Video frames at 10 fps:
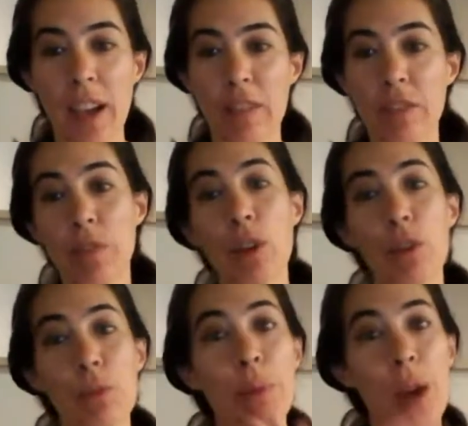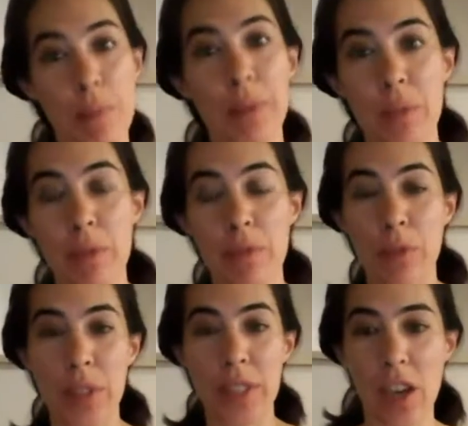I've never owned property before
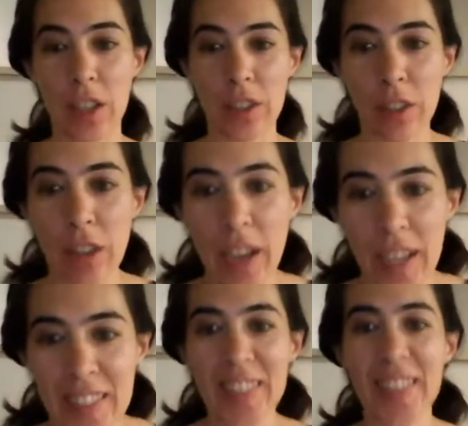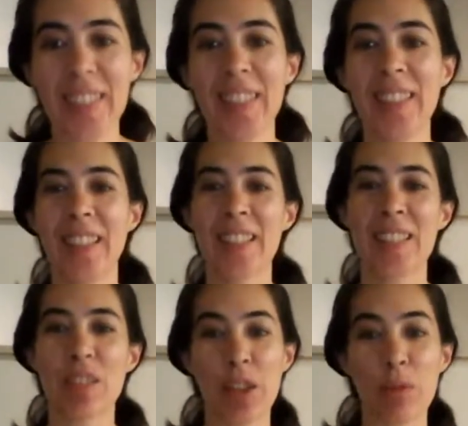this condo. Hi, Sydney. So
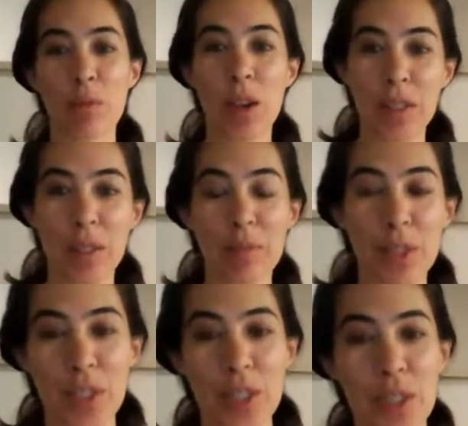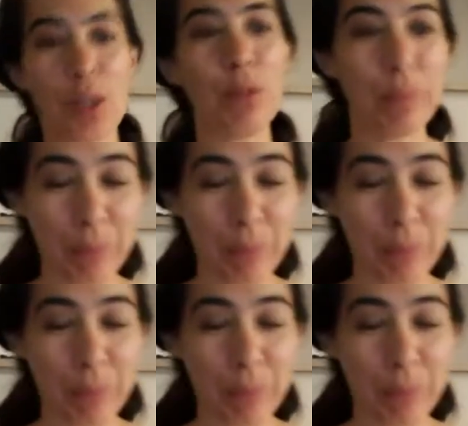you guys, welcome to the scope.